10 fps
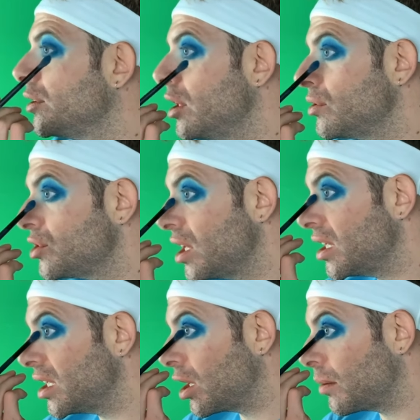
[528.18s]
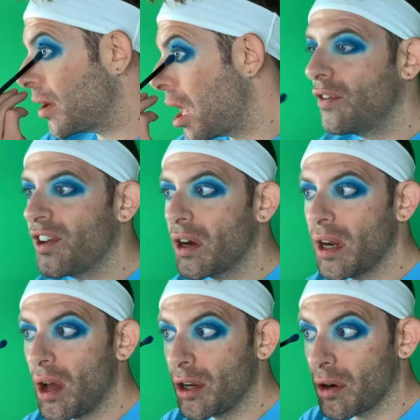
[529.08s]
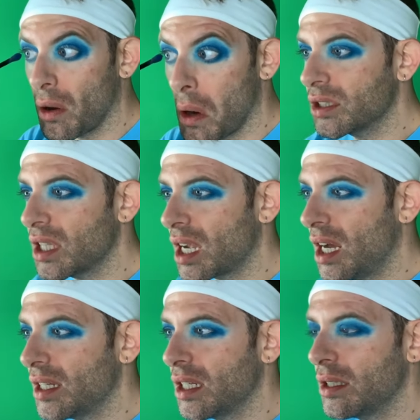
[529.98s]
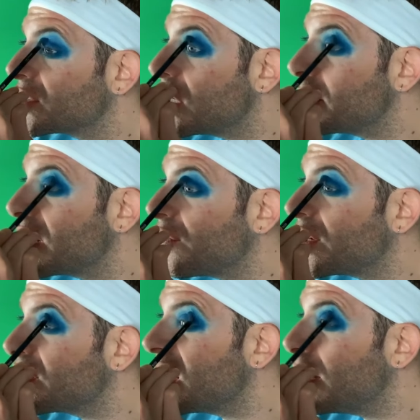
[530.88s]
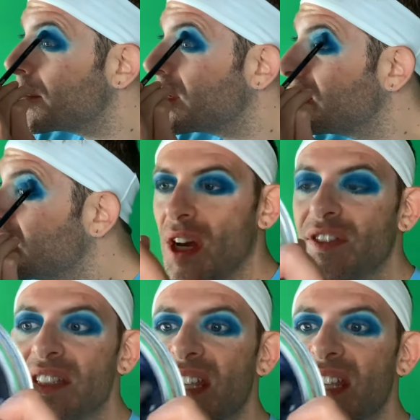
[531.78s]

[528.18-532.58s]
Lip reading: no shade here, but you'll figure it out on your own. Just like I did. That's why I'm here for you, to help you. You have to